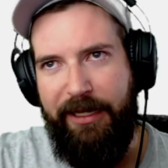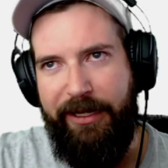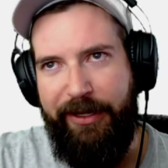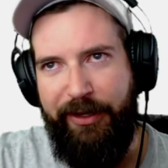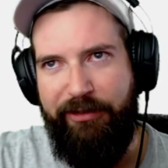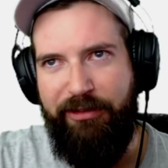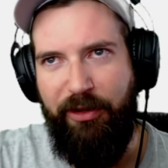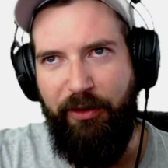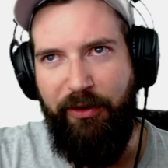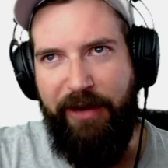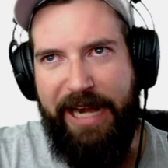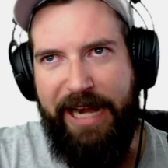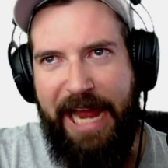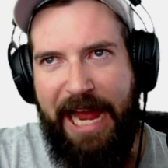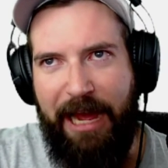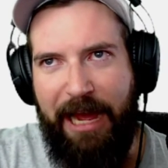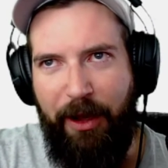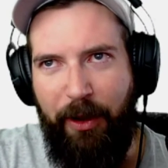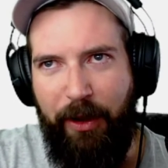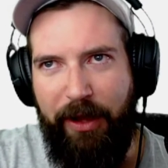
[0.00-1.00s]
So right
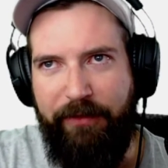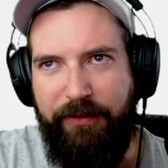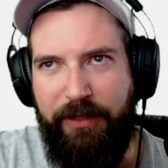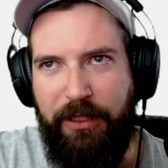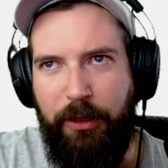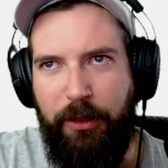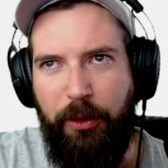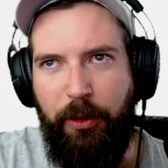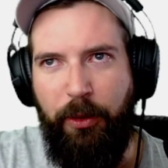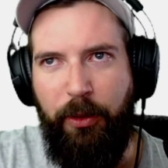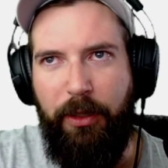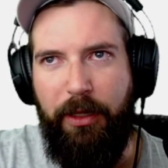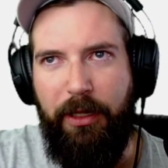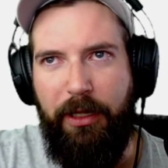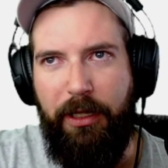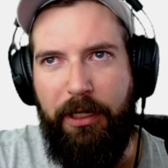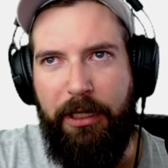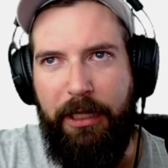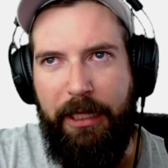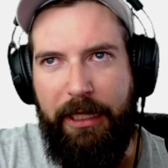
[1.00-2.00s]
now, if you
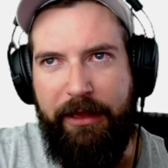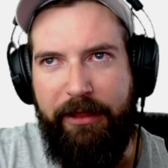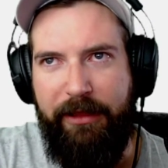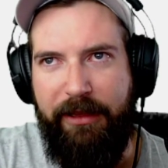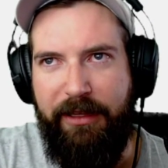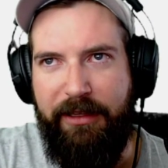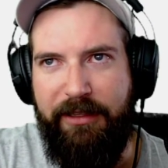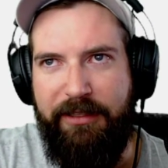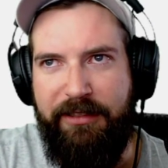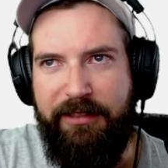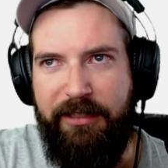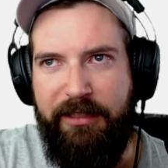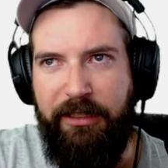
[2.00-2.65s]
click this,